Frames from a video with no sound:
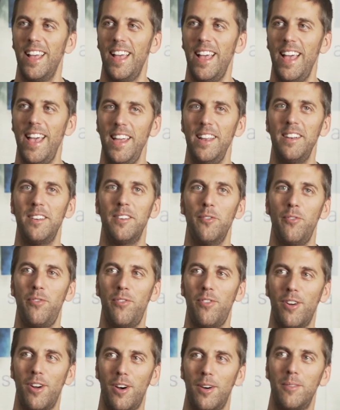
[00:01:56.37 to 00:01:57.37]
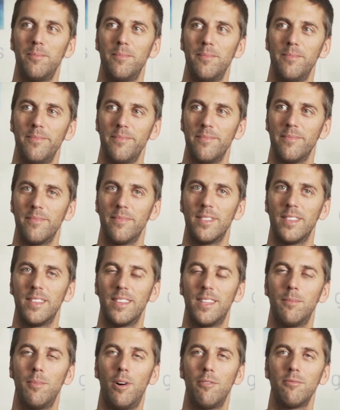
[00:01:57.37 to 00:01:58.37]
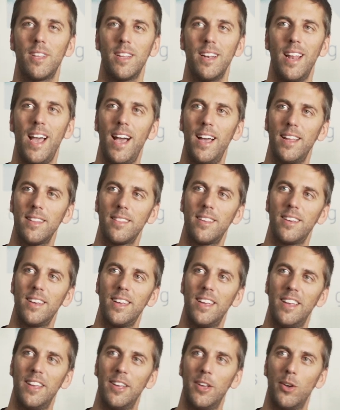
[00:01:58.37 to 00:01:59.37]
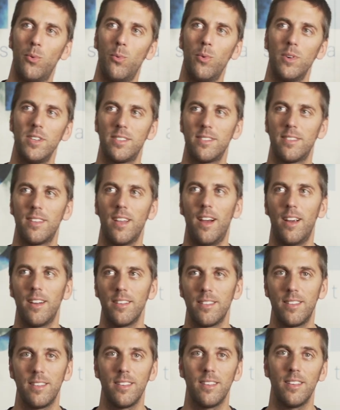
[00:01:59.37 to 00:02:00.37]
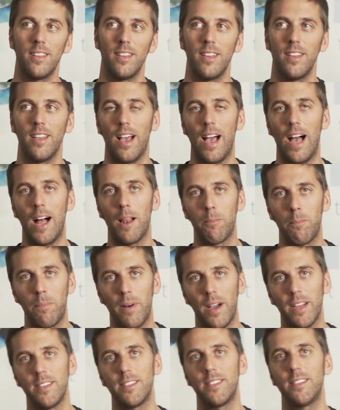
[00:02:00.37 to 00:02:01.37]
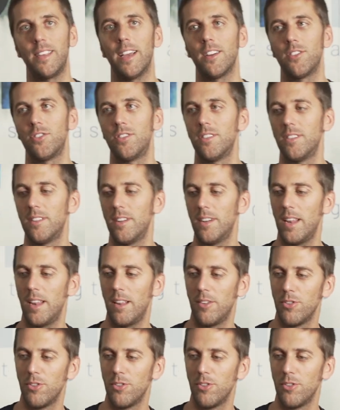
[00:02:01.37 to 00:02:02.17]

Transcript: And from the mountain hut, we start the alpine section.